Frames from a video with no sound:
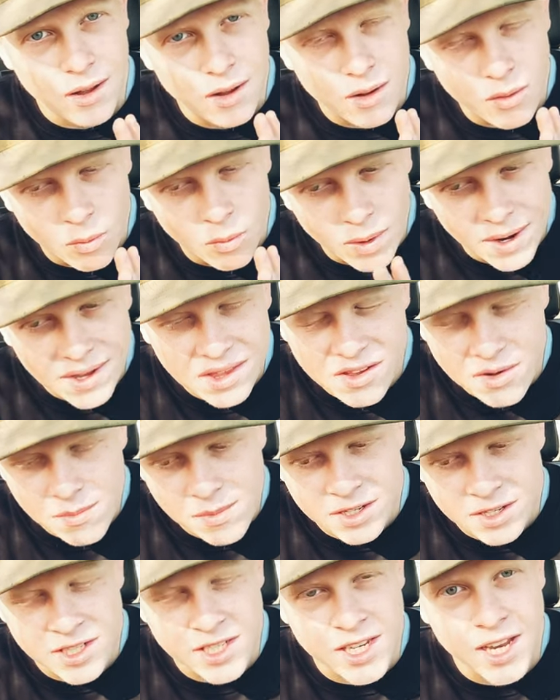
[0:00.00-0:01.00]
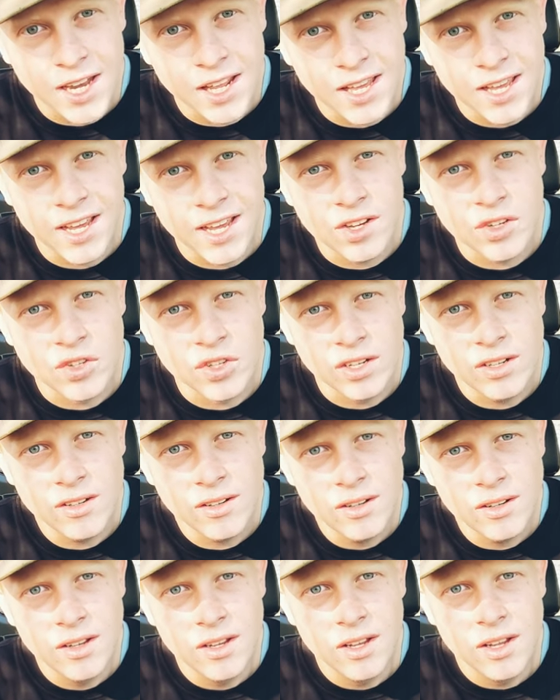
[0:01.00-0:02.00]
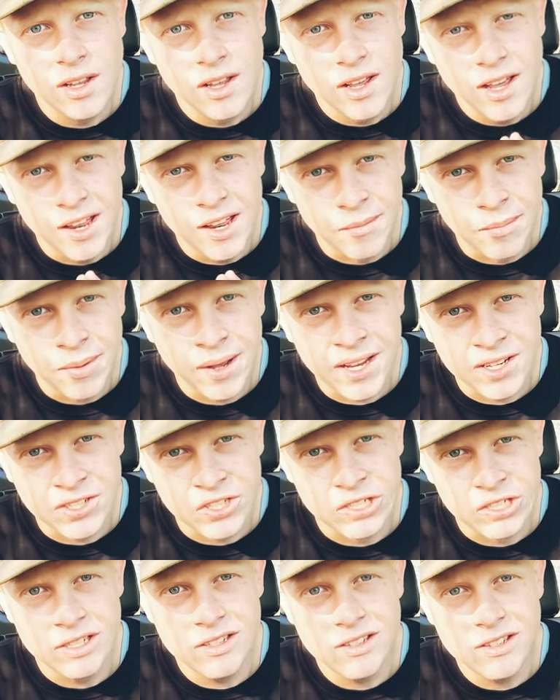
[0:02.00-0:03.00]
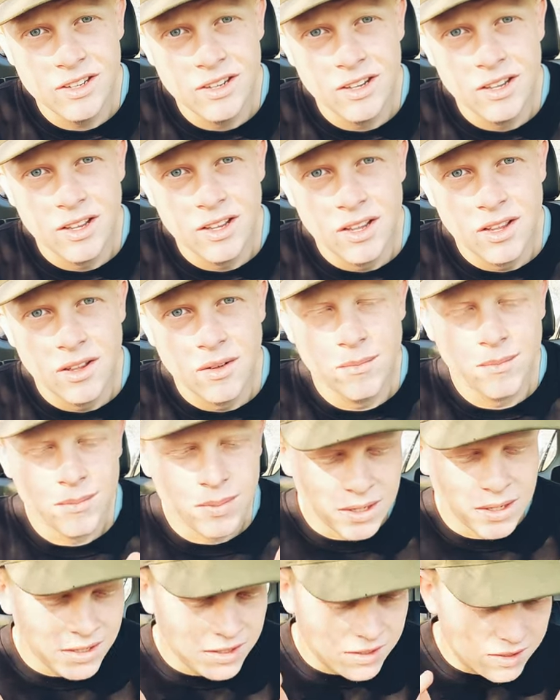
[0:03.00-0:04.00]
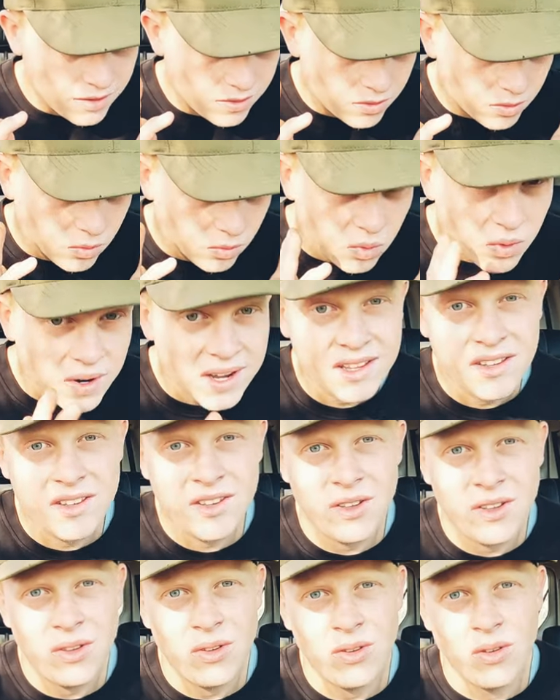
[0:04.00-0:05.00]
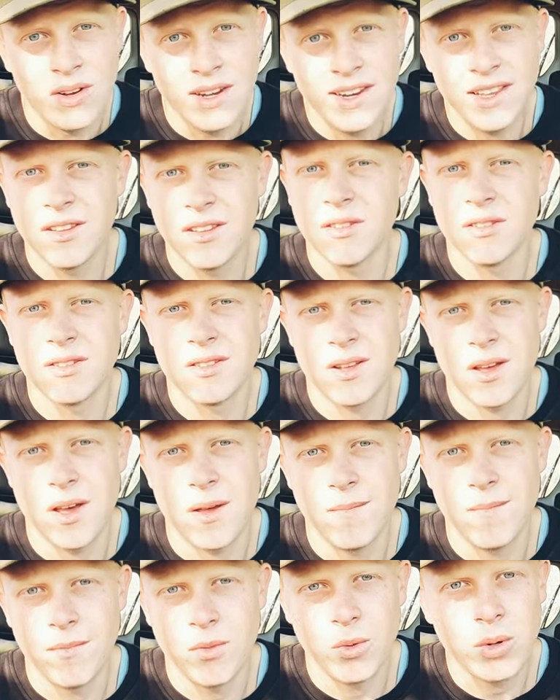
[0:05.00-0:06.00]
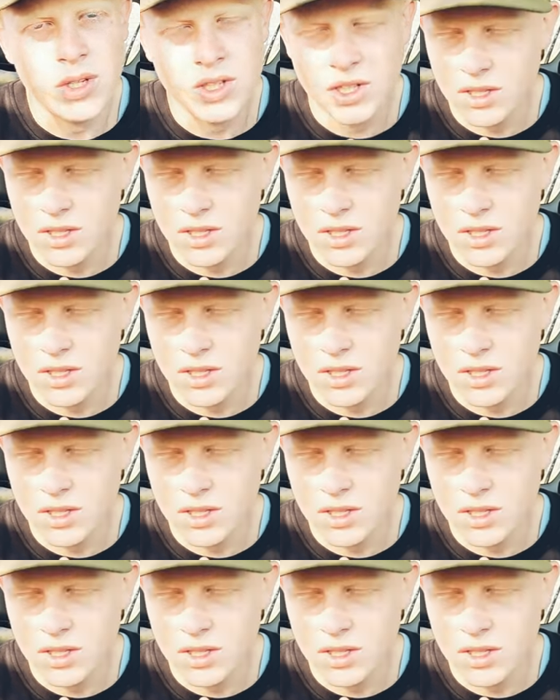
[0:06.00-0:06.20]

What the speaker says: way too much dedication and passion, but way too little time, which